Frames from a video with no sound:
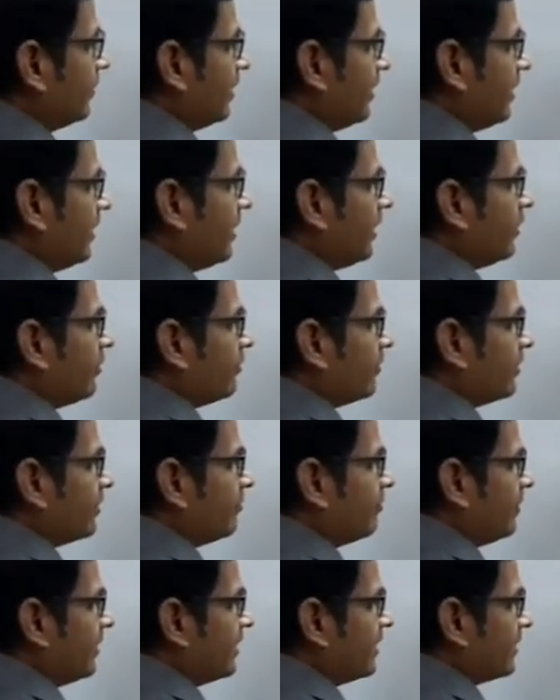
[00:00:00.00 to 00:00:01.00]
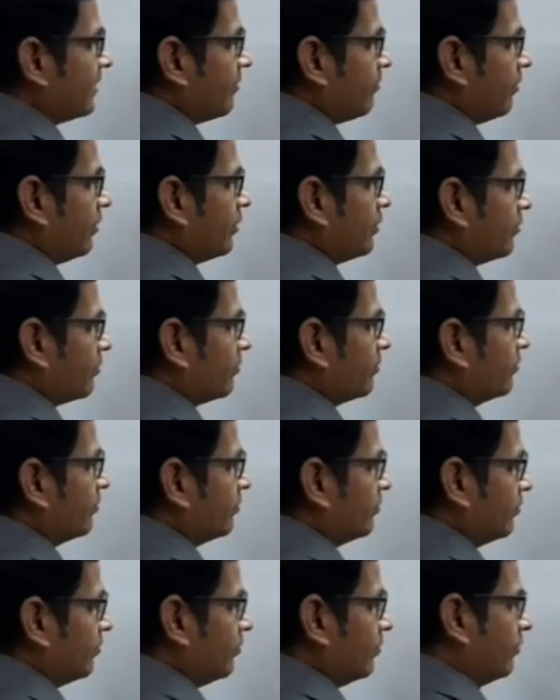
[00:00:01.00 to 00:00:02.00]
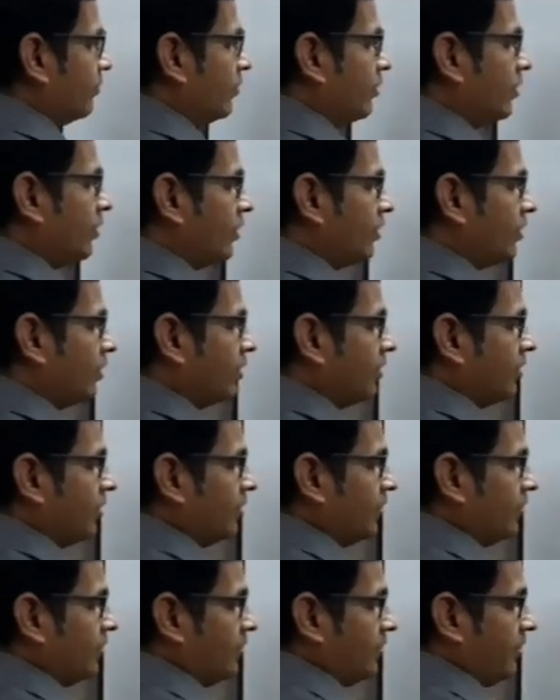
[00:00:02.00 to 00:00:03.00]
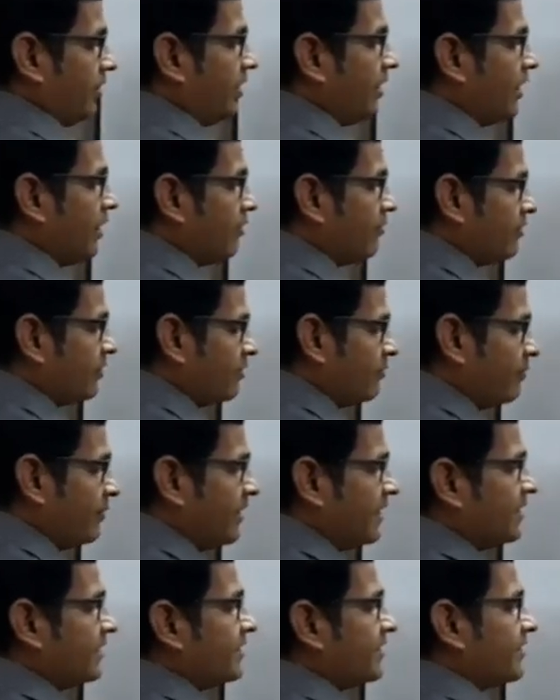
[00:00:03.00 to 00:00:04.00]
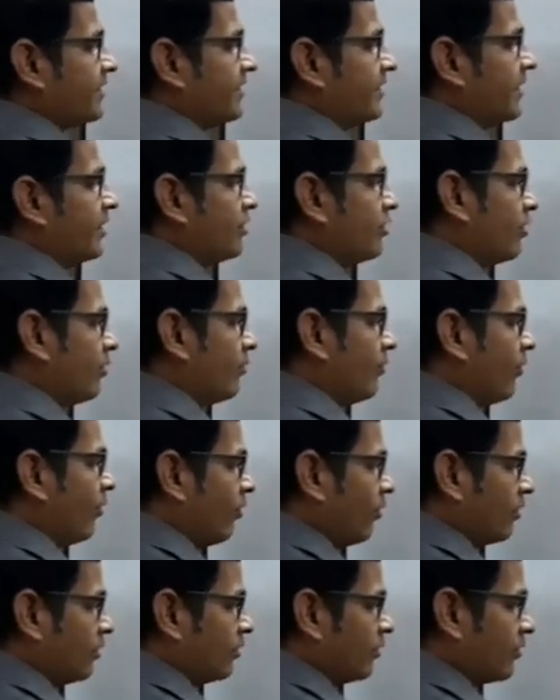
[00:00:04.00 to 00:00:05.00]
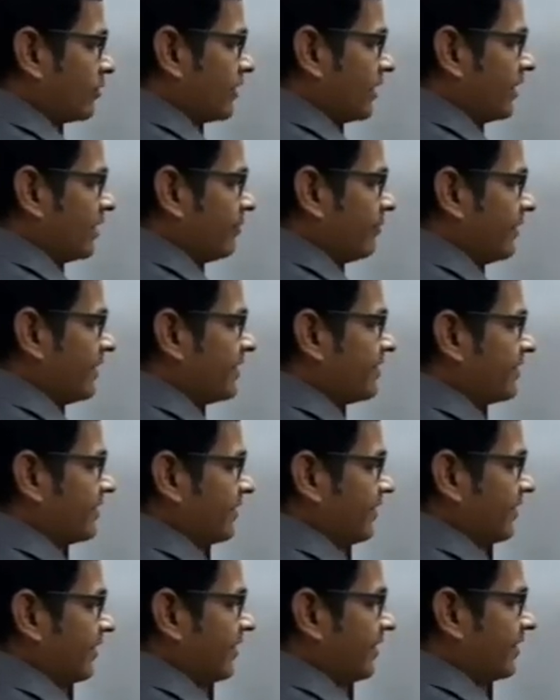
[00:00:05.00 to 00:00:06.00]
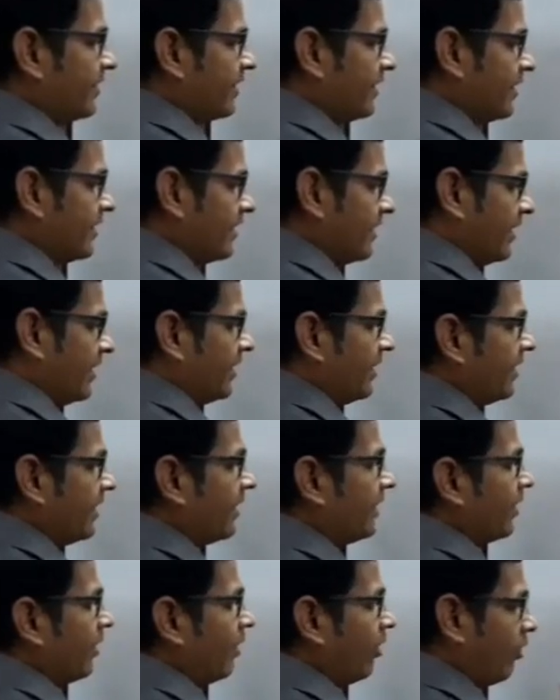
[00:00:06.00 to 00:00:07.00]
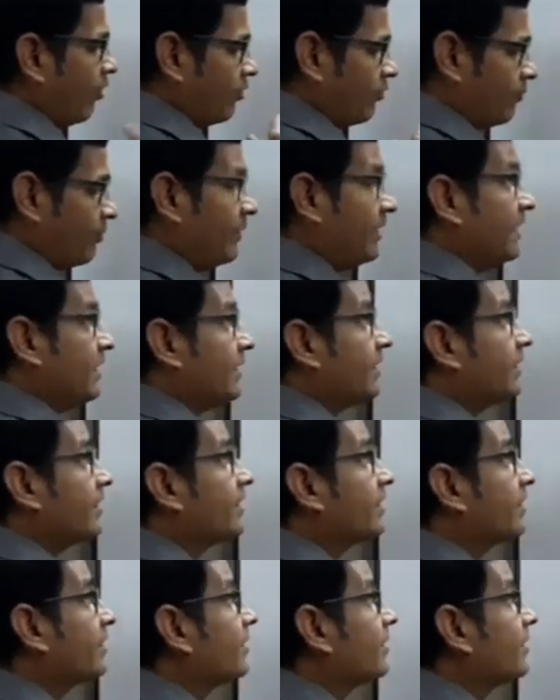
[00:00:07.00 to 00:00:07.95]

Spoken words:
A union B is equal to, A union B is a set of all those elements either in A or B.